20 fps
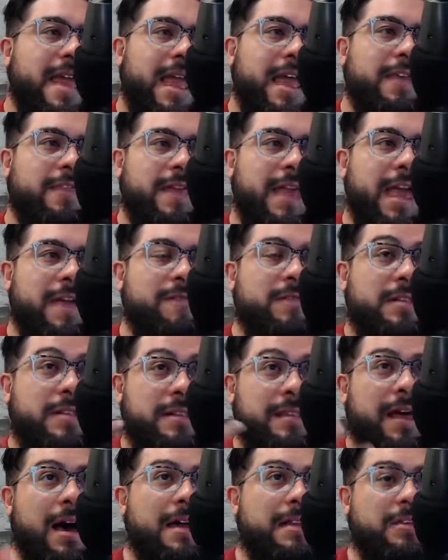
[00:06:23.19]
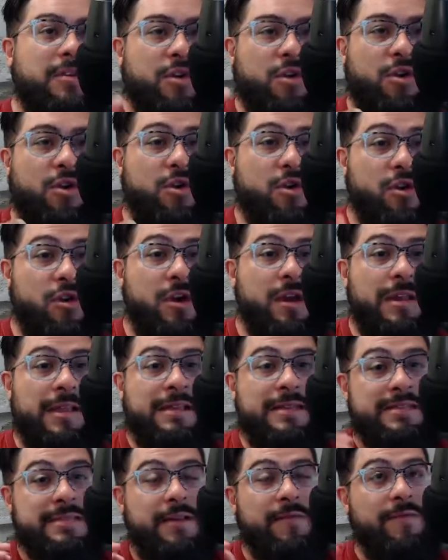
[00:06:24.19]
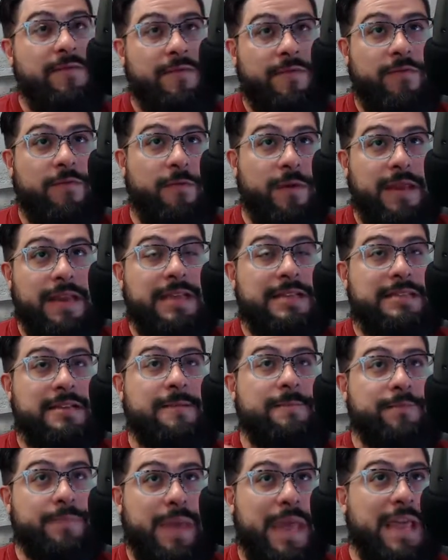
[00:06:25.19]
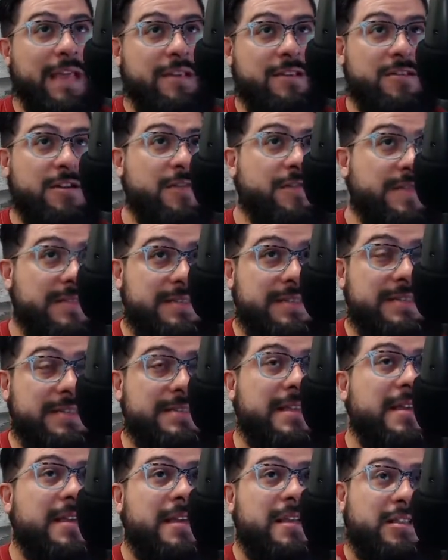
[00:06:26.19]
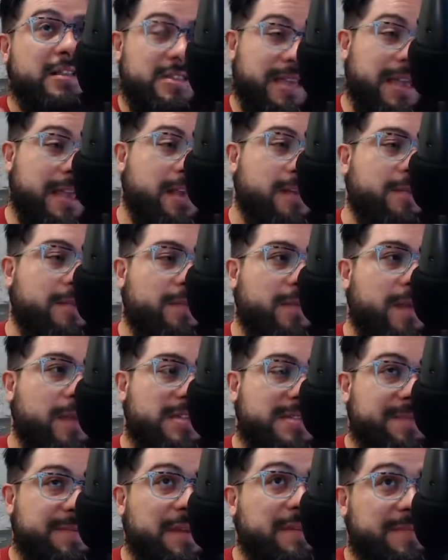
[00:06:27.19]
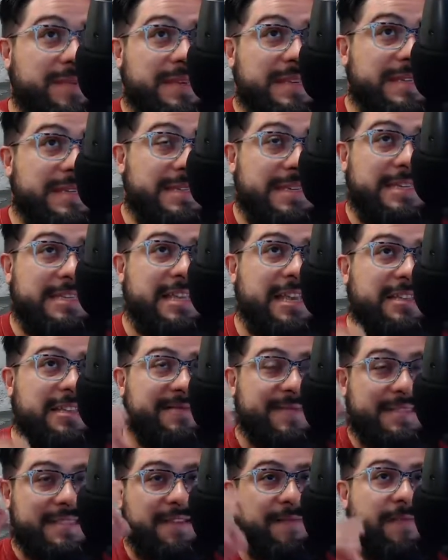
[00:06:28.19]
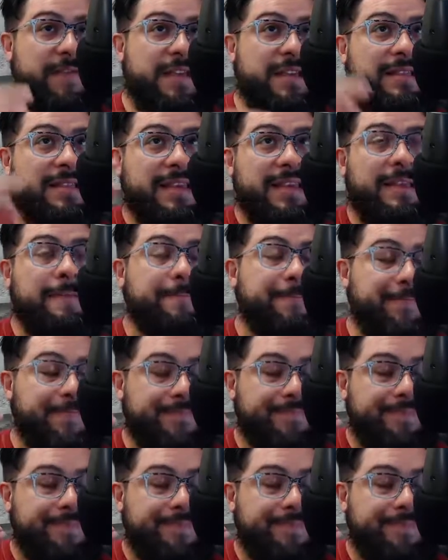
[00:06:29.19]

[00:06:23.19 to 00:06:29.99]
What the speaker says: And they have a lot of good, some free, some paid services to help small businesses that specifically